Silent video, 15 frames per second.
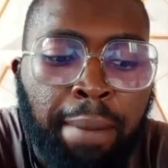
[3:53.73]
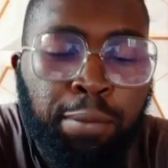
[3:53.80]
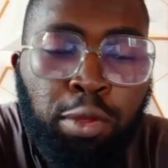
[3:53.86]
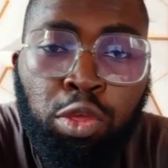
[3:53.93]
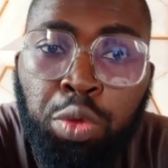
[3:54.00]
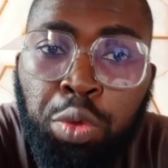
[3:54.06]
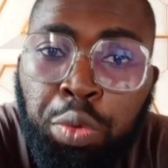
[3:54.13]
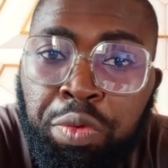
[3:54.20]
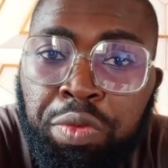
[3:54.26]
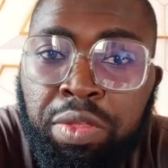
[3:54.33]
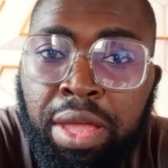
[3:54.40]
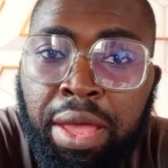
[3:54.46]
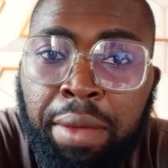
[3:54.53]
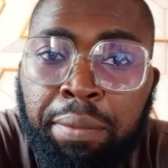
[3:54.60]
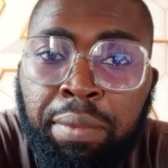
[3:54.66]
use
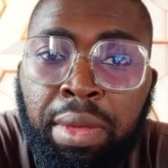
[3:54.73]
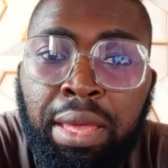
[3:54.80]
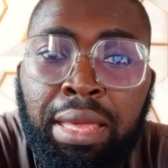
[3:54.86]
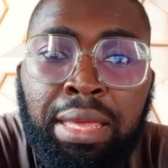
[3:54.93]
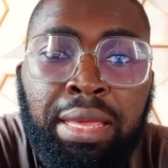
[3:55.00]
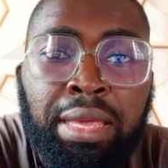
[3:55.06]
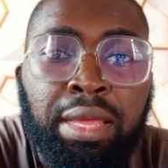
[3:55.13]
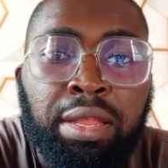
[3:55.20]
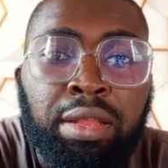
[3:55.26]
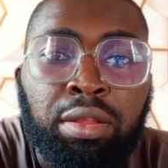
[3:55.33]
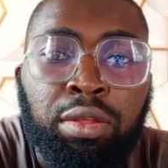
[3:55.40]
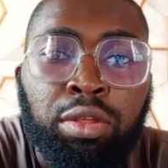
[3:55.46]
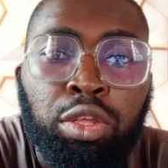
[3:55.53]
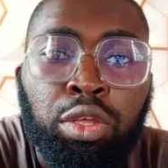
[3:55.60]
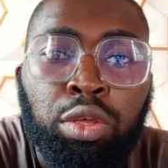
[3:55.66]
them
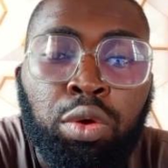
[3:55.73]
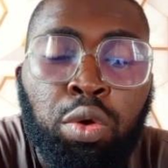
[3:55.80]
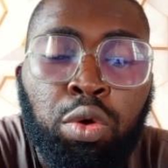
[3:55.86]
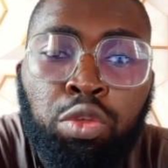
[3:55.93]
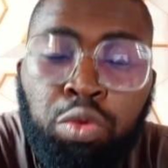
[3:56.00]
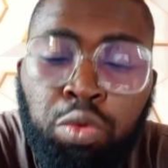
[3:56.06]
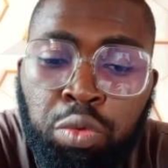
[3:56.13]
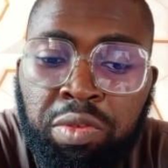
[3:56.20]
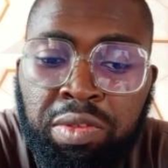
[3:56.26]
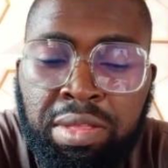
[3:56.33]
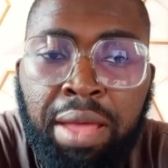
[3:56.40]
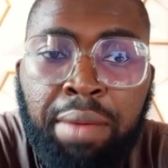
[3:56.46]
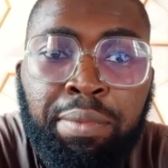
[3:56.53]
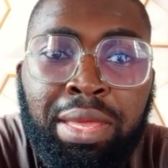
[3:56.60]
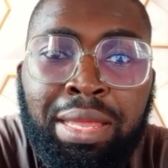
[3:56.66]
in
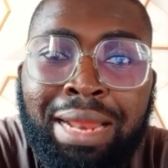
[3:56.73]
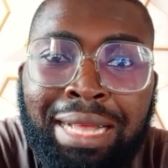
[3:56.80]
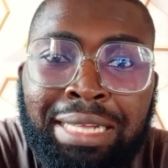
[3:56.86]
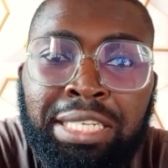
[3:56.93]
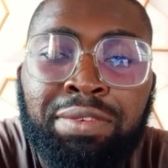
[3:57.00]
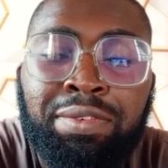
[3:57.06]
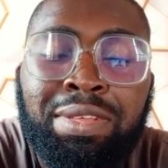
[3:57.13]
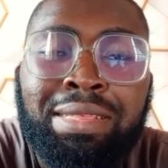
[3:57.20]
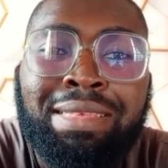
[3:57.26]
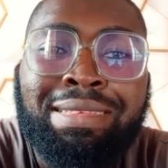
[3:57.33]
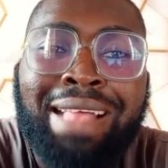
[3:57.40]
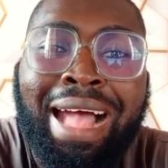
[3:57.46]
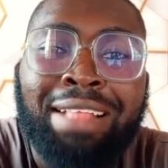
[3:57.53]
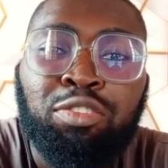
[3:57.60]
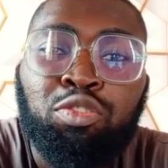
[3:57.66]
achieving
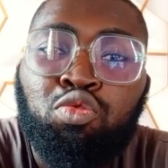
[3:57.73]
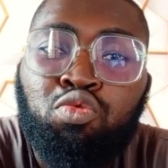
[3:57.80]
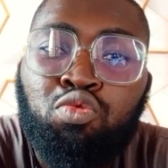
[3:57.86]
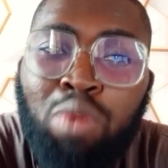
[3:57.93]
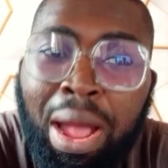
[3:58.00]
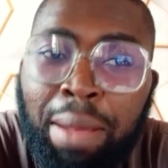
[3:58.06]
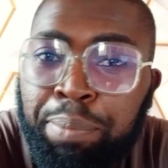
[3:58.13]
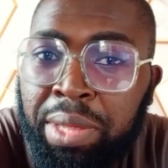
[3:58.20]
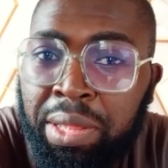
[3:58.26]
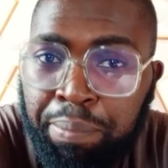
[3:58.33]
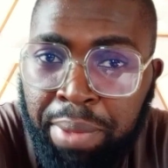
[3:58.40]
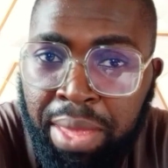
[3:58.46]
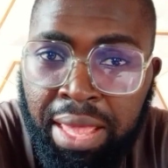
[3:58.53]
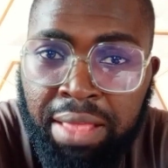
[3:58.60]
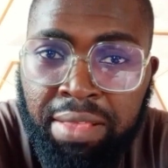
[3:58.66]
things at rapid
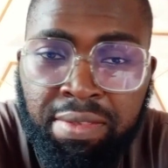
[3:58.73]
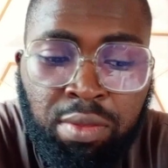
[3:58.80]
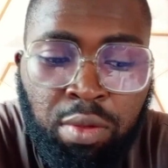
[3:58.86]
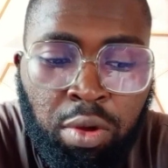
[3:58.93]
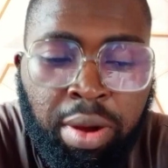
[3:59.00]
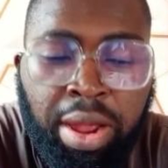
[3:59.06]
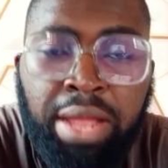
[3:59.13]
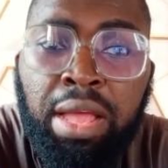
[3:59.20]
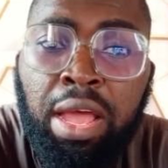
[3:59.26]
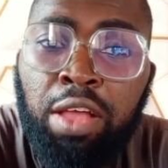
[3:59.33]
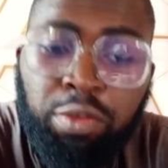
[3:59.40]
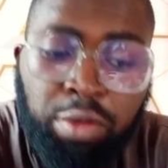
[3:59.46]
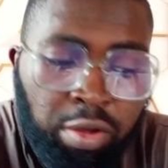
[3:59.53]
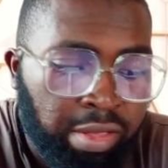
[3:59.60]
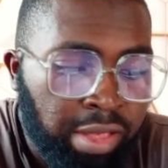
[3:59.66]
pace. All right,
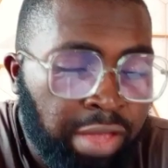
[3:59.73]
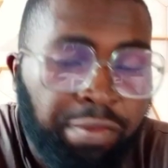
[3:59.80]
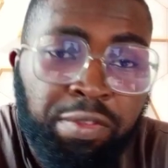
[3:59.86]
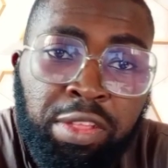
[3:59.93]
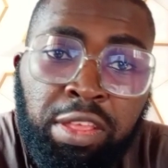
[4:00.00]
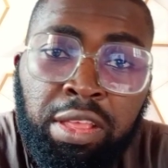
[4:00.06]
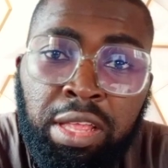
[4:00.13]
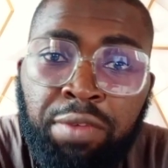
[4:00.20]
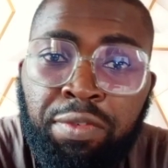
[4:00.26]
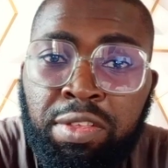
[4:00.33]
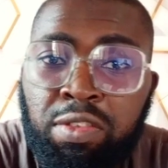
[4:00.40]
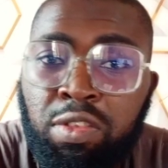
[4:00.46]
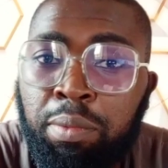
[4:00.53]
because if it's